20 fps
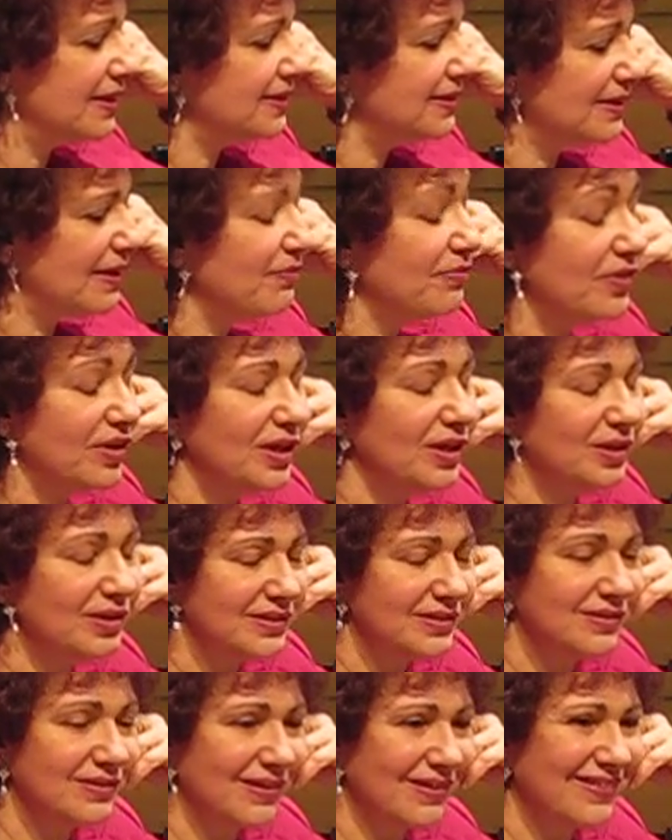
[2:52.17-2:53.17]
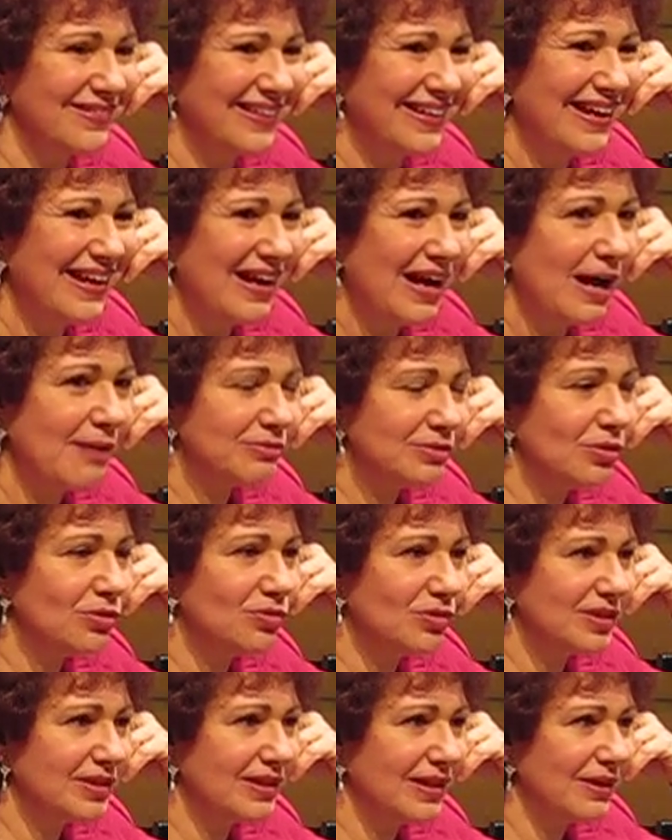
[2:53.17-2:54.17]
something
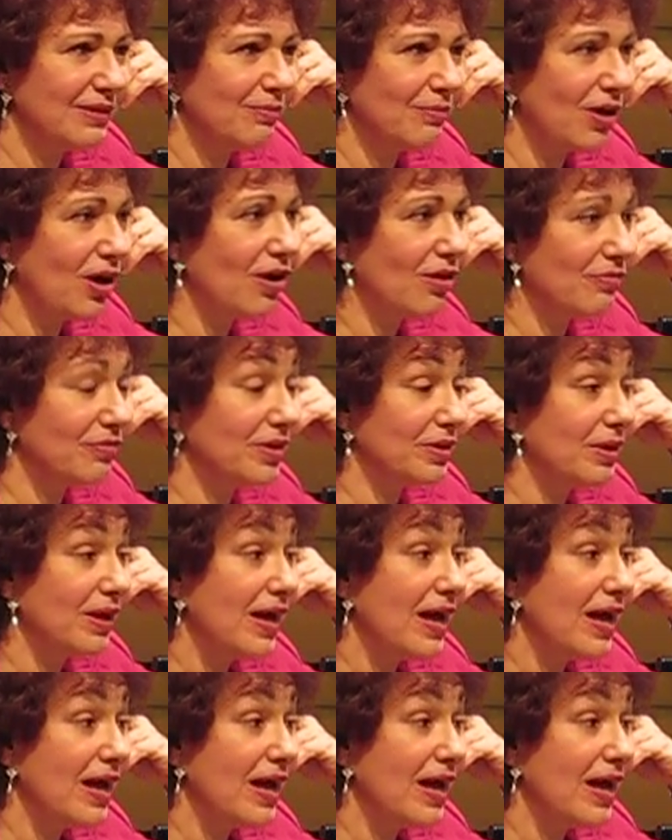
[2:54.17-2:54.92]
absolutely marvel.